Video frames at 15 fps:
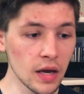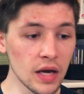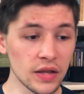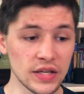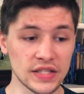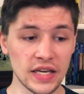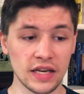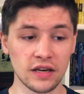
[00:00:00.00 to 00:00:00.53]
The
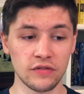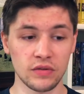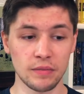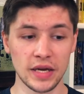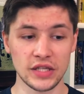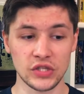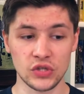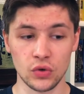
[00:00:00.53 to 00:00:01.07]
second of the
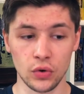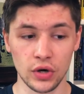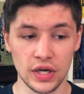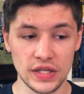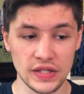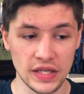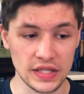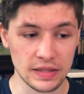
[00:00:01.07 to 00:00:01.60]
main
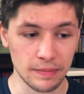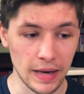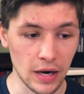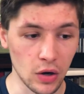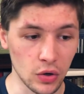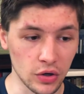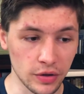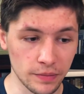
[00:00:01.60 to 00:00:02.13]
stories is
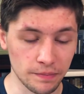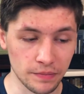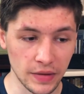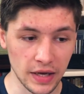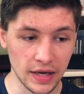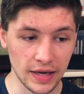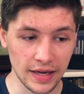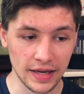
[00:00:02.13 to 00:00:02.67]
about
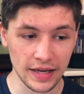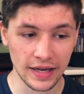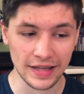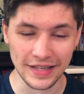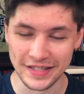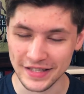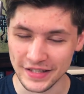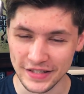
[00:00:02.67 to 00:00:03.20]

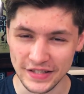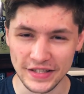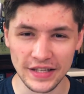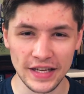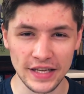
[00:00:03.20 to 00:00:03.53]
it's